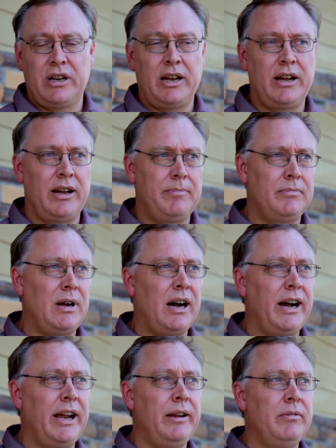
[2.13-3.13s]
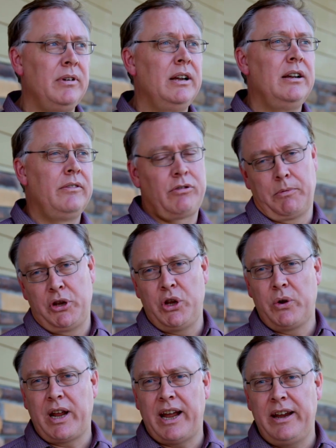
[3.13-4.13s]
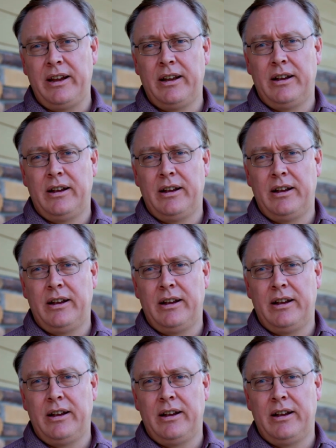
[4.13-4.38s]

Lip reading: I'm from the UK.